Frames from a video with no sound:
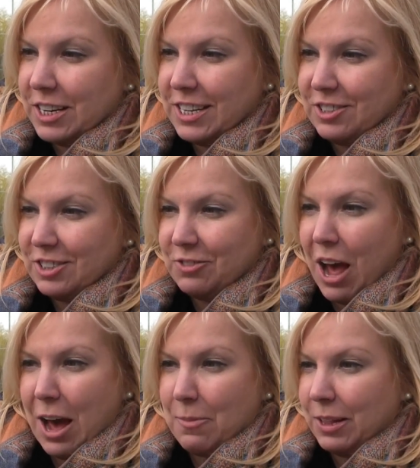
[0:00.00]
he's just
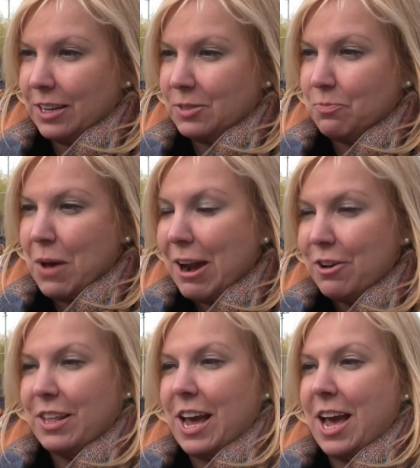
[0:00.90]
fabulous,
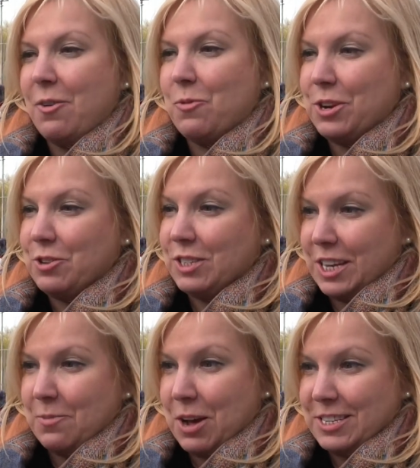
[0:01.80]
better than when you
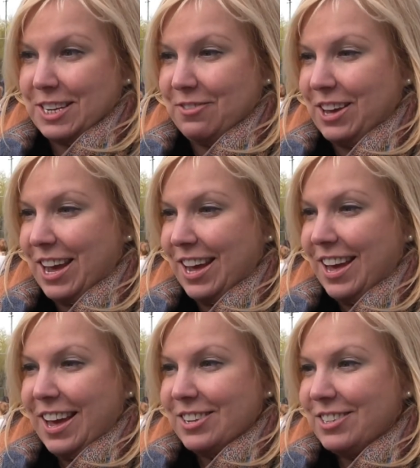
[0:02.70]
see him on TV.
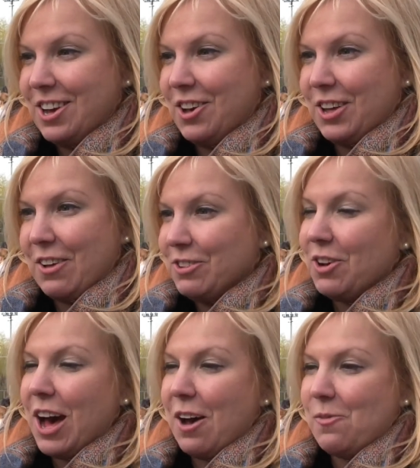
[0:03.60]
So you have to
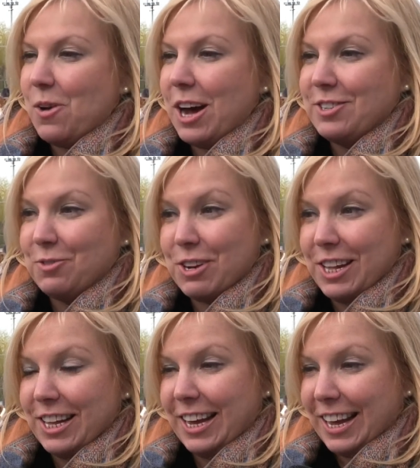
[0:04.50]
go out and watch,
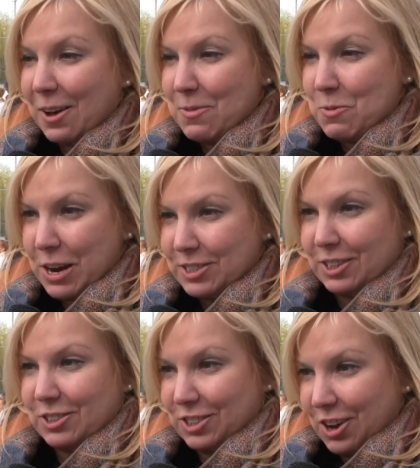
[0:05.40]
really, come and watch
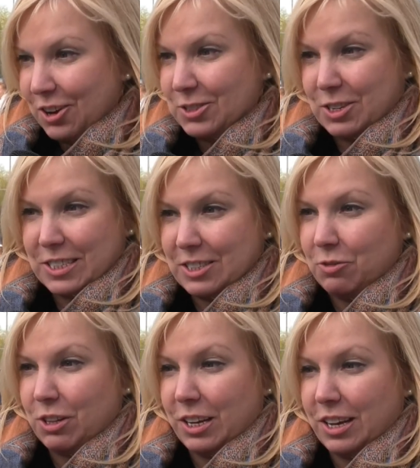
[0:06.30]
those shows because
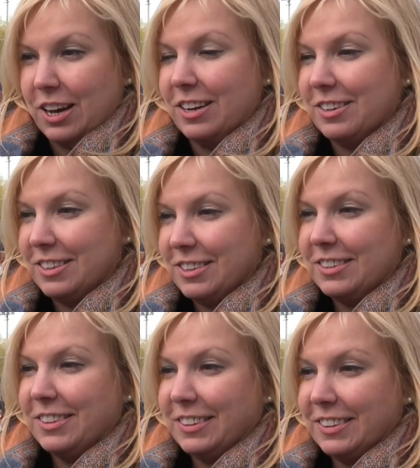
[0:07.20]
he's really good.
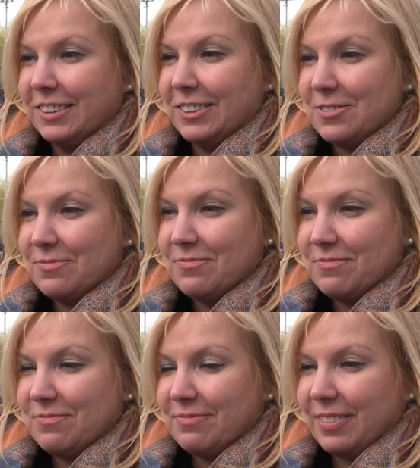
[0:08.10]
Now, with the
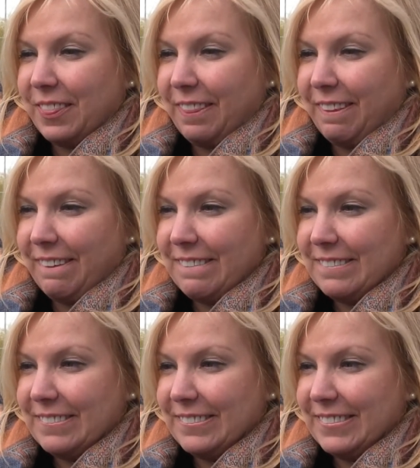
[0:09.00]
new judging
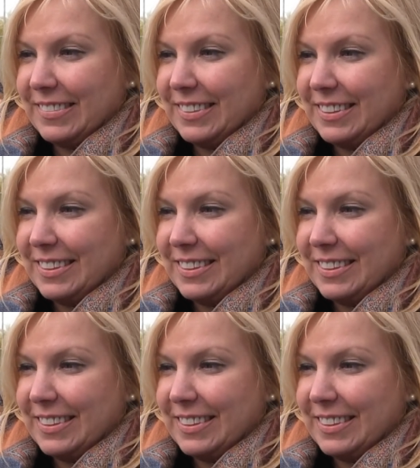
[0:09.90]
system, back when you